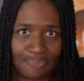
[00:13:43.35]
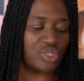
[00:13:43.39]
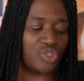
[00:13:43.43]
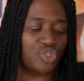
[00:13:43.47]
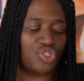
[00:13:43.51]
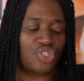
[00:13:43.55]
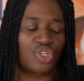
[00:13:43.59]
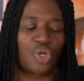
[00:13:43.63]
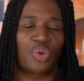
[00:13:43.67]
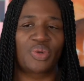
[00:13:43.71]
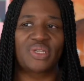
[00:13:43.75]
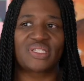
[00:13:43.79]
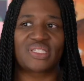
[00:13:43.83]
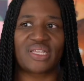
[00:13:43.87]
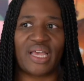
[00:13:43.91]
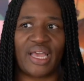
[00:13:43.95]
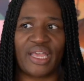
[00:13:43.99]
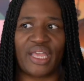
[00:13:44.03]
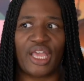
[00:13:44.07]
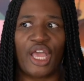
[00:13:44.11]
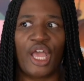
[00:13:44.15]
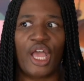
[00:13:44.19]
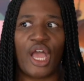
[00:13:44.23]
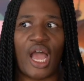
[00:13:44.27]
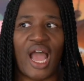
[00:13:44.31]
So he's
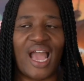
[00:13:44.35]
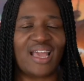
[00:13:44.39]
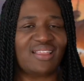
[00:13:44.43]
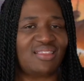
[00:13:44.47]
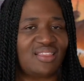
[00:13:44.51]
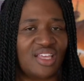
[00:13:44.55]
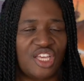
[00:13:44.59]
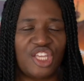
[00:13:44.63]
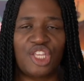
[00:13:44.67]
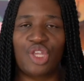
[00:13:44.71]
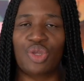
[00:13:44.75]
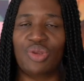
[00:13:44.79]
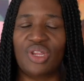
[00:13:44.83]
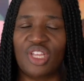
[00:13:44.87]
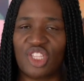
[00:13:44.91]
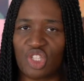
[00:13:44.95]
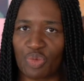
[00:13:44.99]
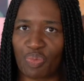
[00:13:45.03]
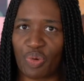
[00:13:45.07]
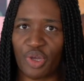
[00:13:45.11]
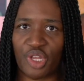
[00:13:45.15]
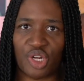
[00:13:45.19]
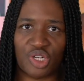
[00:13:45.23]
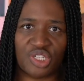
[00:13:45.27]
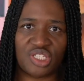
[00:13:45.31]
like, I think you need to
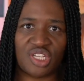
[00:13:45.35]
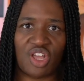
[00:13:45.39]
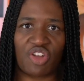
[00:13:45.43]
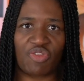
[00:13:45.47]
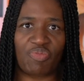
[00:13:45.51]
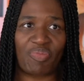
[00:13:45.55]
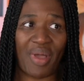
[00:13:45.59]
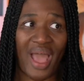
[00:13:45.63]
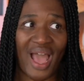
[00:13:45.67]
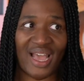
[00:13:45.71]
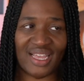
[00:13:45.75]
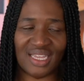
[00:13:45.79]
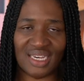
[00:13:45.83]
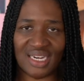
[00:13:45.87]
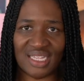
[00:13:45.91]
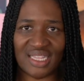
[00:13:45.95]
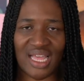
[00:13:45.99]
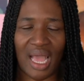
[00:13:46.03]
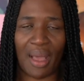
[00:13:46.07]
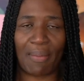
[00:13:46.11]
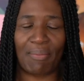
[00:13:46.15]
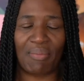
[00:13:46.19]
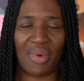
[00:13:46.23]
put yourself back into that